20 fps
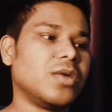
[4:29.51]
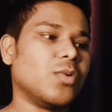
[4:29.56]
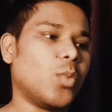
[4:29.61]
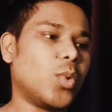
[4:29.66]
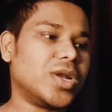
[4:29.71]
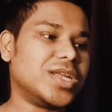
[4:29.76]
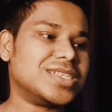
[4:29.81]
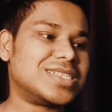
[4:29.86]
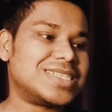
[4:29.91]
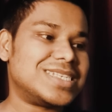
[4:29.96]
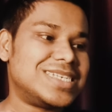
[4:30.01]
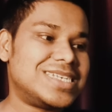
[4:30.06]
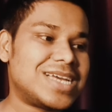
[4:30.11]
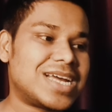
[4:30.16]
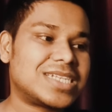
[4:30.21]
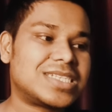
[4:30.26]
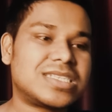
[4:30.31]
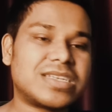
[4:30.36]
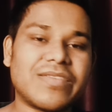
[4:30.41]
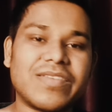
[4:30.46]
What is E
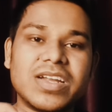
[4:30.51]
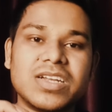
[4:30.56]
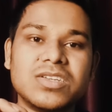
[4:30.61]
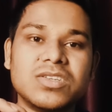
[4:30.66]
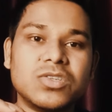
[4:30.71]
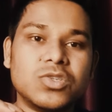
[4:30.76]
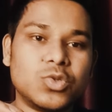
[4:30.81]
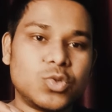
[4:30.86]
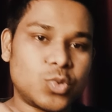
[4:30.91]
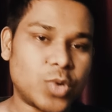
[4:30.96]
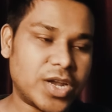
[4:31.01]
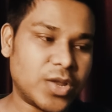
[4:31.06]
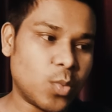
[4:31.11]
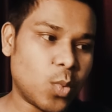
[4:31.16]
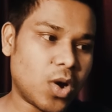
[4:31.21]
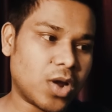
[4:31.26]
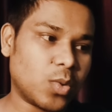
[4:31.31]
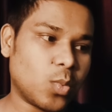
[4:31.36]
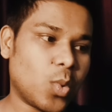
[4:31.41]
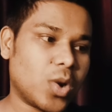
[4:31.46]
R seven
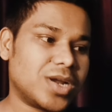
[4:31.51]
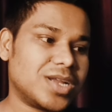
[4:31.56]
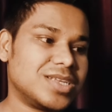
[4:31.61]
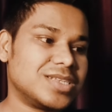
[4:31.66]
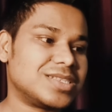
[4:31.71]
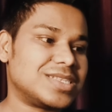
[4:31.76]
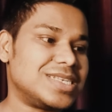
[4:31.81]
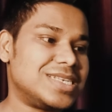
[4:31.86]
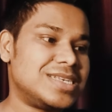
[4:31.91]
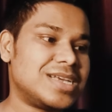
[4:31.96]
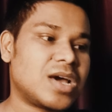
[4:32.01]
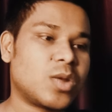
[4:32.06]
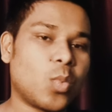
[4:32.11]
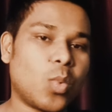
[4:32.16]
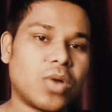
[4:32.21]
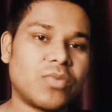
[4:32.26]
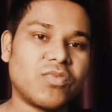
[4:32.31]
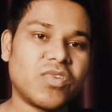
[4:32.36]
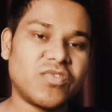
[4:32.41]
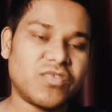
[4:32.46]
twenty-one? What is E R
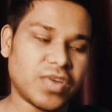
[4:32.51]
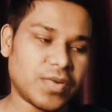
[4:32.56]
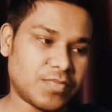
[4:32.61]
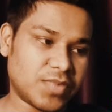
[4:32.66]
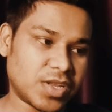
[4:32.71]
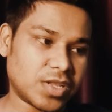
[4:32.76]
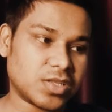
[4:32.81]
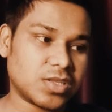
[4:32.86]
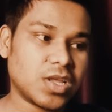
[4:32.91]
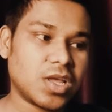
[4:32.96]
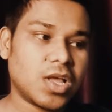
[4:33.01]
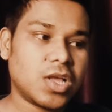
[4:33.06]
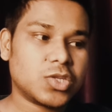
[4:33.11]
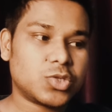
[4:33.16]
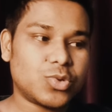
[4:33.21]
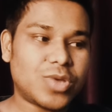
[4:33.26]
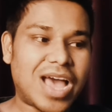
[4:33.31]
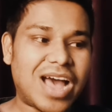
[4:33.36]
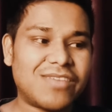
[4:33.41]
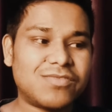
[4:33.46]
eleven fifteen?
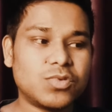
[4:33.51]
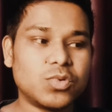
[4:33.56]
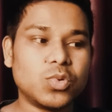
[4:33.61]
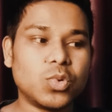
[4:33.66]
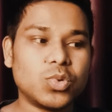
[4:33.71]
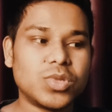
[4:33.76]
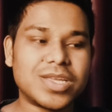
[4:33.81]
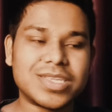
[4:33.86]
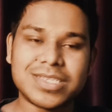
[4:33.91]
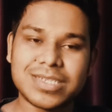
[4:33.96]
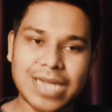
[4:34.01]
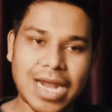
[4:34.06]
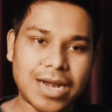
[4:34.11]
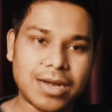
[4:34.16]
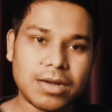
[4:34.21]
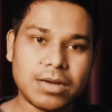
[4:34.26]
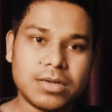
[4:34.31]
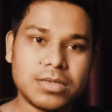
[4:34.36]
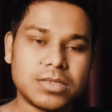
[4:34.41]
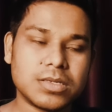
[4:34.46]
So you have to know the
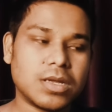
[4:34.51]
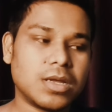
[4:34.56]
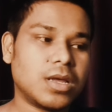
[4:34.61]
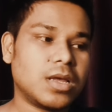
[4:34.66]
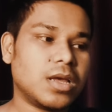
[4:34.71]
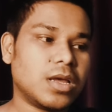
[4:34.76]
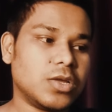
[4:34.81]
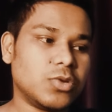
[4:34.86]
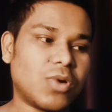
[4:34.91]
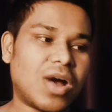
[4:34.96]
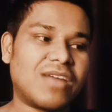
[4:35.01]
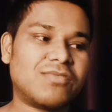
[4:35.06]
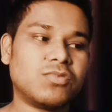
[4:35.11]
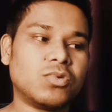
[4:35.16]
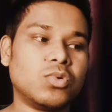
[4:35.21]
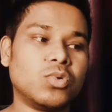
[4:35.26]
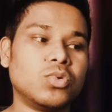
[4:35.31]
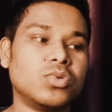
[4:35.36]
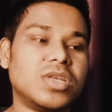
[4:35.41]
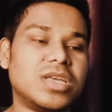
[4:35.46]
standards. You have to
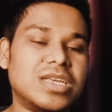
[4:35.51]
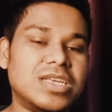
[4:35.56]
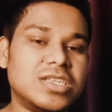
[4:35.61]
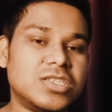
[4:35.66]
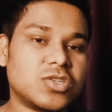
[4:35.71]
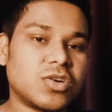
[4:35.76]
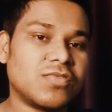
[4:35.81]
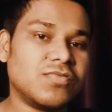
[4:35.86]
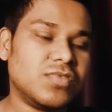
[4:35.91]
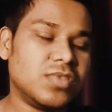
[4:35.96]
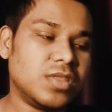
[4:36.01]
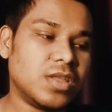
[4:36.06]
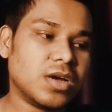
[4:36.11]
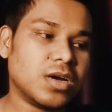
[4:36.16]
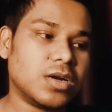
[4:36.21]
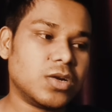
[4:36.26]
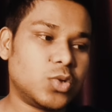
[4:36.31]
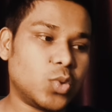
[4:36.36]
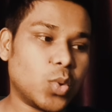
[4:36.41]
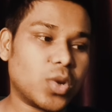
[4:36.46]
know the each of
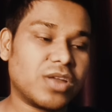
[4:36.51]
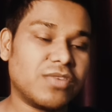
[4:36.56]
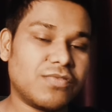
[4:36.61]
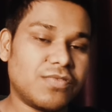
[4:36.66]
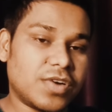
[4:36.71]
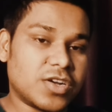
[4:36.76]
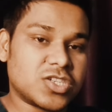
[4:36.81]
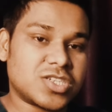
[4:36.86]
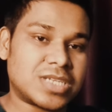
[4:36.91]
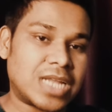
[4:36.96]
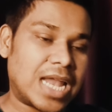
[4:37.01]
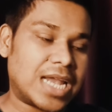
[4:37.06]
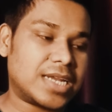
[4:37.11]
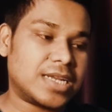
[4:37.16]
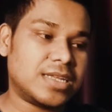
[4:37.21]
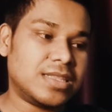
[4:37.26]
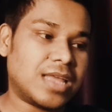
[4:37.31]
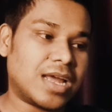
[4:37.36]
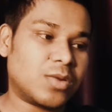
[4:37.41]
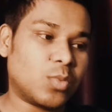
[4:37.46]
the token
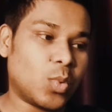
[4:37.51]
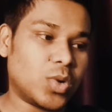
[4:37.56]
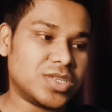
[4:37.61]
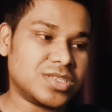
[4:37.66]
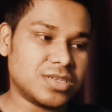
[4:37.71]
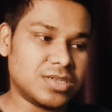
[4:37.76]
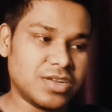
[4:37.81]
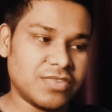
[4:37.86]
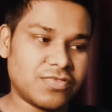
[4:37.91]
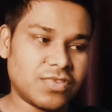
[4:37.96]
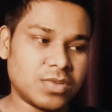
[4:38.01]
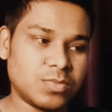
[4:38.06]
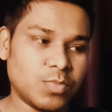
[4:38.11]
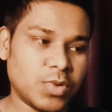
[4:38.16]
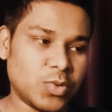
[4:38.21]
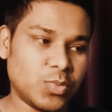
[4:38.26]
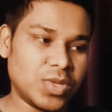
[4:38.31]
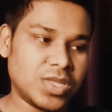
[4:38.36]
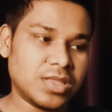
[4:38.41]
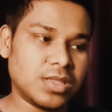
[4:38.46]
functionality, that what is the difference
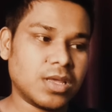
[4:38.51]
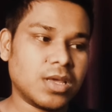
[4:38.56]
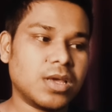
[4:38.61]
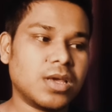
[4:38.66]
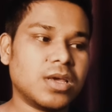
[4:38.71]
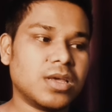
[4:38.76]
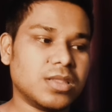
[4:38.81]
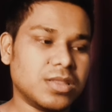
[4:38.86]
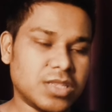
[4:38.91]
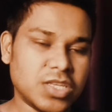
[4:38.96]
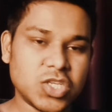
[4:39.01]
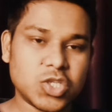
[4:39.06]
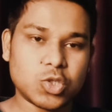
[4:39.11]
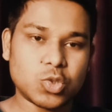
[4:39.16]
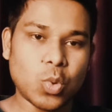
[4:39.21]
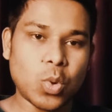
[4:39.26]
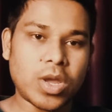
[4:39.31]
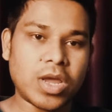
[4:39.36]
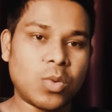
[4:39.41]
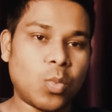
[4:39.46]
between these
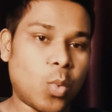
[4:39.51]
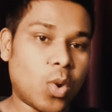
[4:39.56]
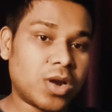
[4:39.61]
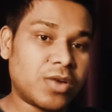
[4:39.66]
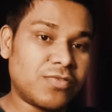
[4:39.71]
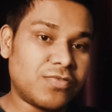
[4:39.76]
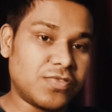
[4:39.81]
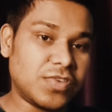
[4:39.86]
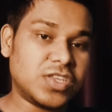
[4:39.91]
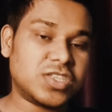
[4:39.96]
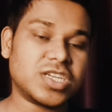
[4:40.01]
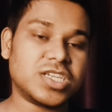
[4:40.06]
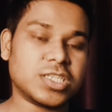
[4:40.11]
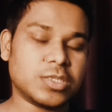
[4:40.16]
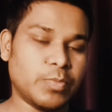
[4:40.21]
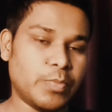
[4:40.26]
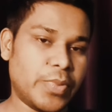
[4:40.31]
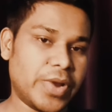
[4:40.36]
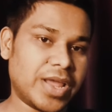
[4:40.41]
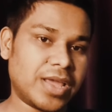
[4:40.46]
token, what
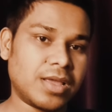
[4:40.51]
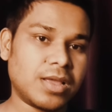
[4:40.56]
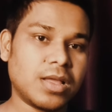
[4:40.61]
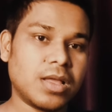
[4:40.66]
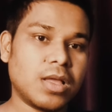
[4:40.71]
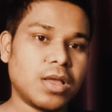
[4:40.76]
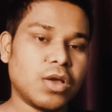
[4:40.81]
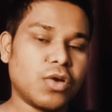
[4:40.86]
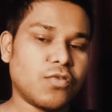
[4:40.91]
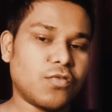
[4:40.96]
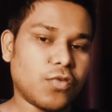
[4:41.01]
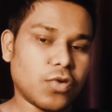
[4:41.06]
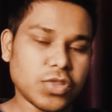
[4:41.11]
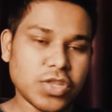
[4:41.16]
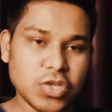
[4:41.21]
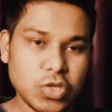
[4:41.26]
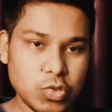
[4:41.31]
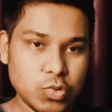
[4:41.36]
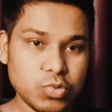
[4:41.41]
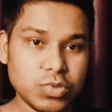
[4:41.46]
features bring for
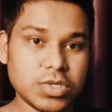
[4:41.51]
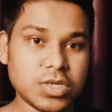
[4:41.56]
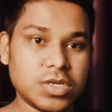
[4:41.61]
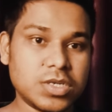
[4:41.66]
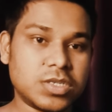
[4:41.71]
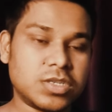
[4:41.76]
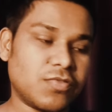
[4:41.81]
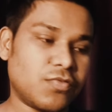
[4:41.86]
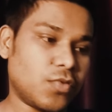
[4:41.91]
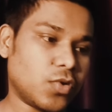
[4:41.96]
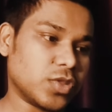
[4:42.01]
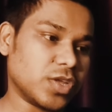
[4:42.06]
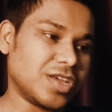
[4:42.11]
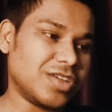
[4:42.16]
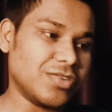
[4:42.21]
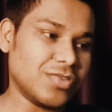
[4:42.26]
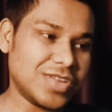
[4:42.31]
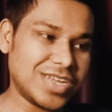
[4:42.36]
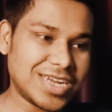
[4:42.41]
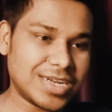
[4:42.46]
the users, for the
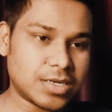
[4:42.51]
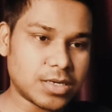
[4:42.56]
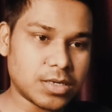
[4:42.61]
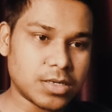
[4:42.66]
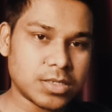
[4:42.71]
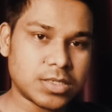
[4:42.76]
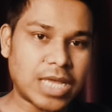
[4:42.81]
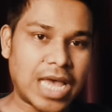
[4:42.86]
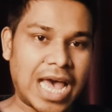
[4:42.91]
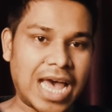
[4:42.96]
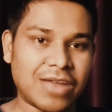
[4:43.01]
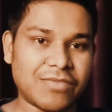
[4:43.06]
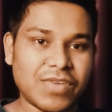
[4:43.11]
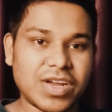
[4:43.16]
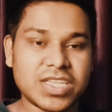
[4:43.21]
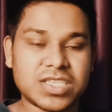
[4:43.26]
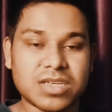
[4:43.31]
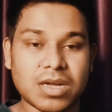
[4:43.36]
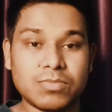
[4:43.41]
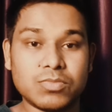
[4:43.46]
creators, and
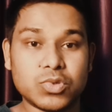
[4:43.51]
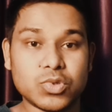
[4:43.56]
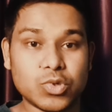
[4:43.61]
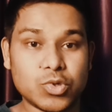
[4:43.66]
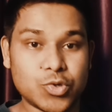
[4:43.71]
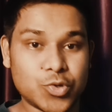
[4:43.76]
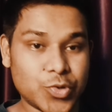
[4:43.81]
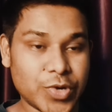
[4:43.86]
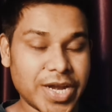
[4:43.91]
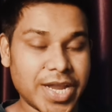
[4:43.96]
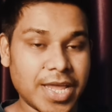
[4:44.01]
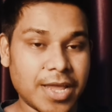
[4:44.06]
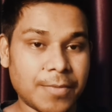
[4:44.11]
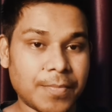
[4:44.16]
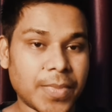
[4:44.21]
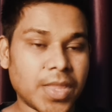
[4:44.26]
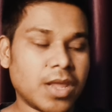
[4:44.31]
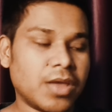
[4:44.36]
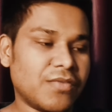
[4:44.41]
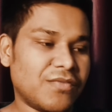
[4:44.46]
when it's come to
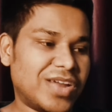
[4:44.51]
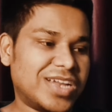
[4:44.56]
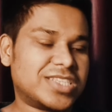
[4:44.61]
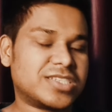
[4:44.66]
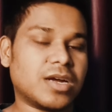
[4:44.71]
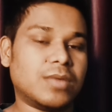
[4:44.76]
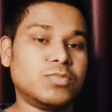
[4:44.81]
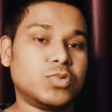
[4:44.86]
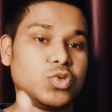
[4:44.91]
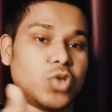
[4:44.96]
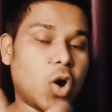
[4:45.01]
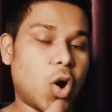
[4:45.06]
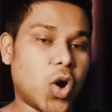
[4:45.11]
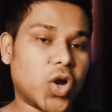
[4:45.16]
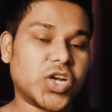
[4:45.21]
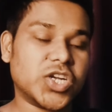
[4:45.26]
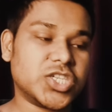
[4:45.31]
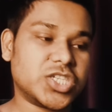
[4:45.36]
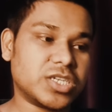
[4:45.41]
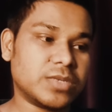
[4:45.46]
trading, when it's come to the
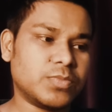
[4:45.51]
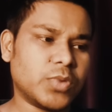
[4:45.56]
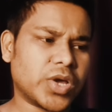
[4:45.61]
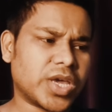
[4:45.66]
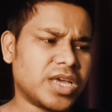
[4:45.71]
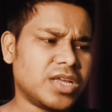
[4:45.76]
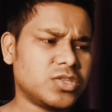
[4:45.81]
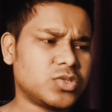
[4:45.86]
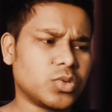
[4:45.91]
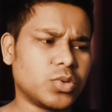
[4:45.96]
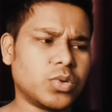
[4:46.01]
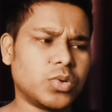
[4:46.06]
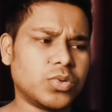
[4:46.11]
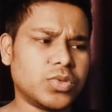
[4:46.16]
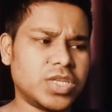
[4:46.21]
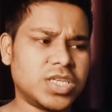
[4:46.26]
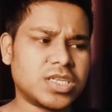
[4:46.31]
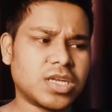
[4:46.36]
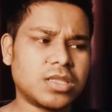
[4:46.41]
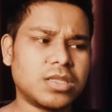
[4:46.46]
ownership. Okay, so
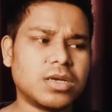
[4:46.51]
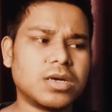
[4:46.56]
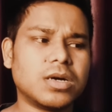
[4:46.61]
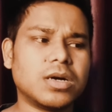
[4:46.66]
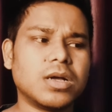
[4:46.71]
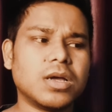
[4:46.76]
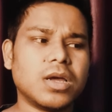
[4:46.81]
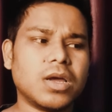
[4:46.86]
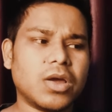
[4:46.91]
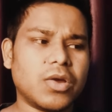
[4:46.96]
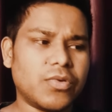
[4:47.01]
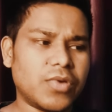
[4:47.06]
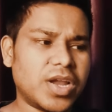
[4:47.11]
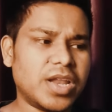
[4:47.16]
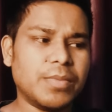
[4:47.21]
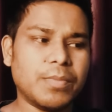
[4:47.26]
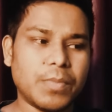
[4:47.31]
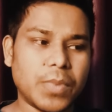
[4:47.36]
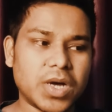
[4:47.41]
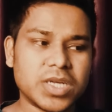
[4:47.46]
these are the
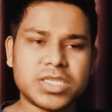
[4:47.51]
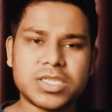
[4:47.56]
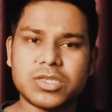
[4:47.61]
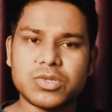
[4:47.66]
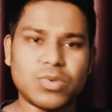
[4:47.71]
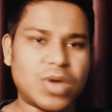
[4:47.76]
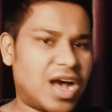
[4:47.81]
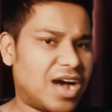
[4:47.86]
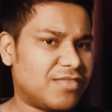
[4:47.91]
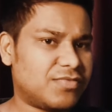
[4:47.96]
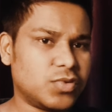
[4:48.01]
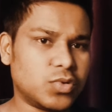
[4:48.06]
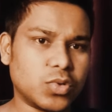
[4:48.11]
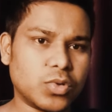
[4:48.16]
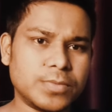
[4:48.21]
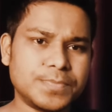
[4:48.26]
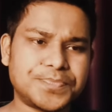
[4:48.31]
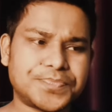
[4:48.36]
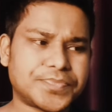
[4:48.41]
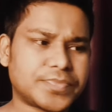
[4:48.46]
really must you have to
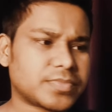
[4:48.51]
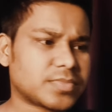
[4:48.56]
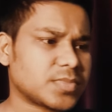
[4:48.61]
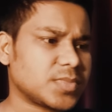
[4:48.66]
know,